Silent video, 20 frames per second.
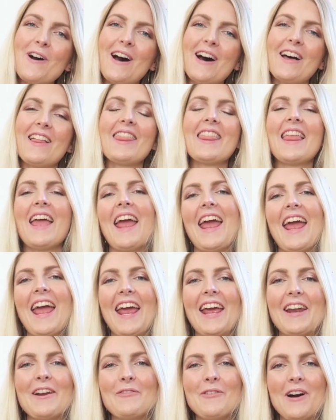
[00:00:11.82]
everyone
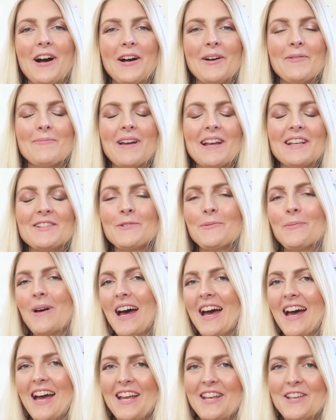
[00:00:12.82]
and welcome back to
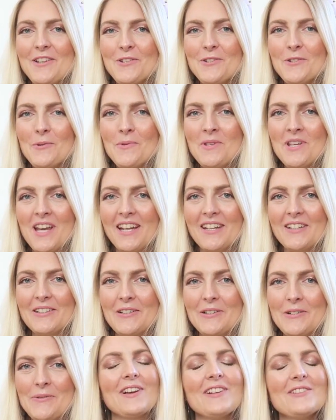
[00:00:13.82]
my YouTube
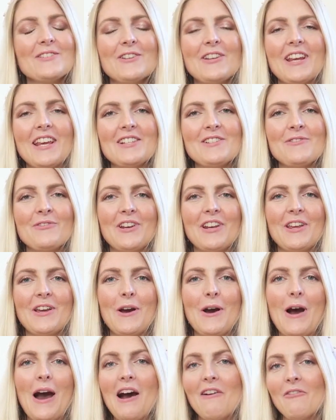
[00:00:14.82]
channel. So in today's
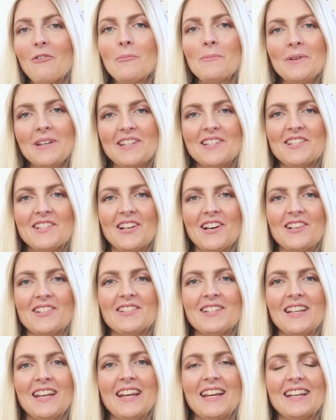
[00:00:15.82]
video I will be
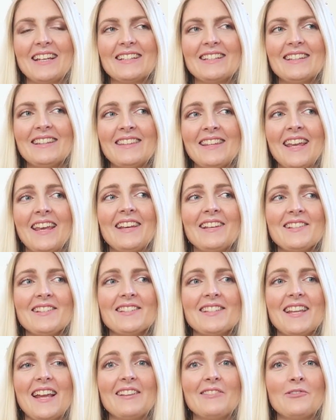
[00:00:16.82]
discussing things
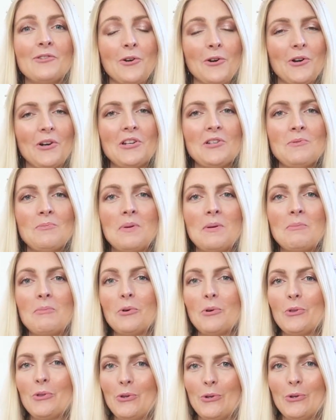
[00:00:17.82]
that Turkish
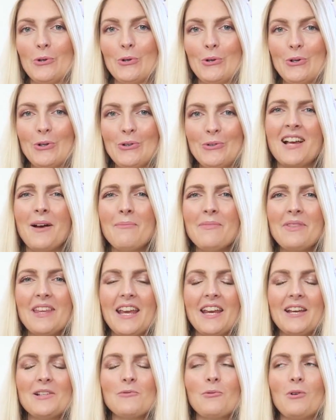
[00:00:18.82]
people do. Some
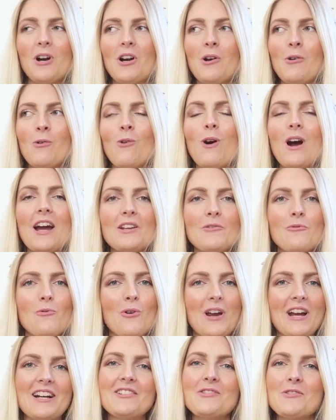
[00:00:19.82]
things were quite
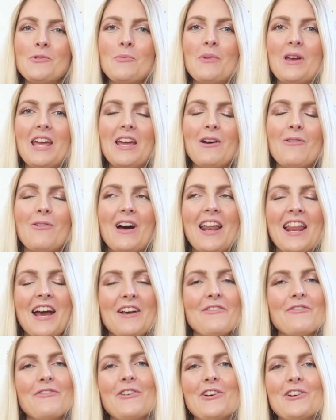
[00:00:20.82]
weird to me when
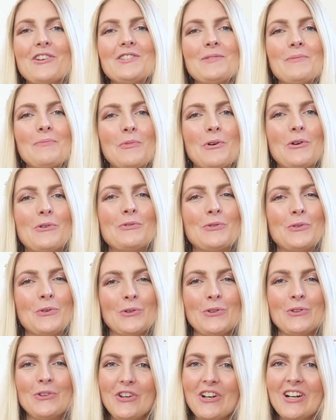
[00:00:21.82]
I first moved
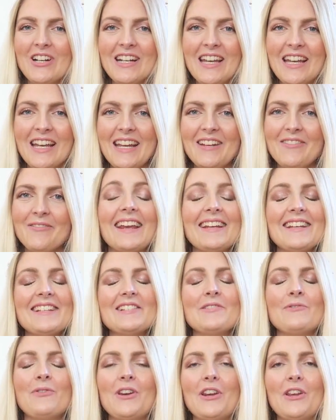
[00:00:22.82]
to Turkey. In
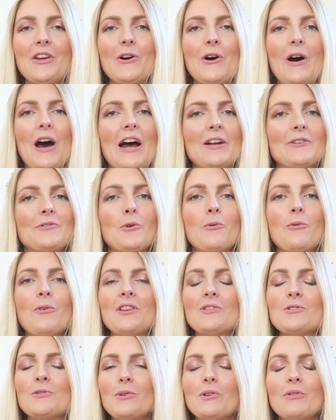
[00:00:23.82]
this video I don't
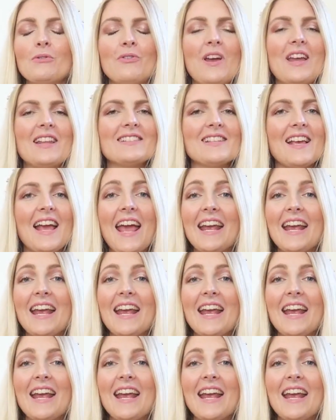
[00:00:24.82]
want to offend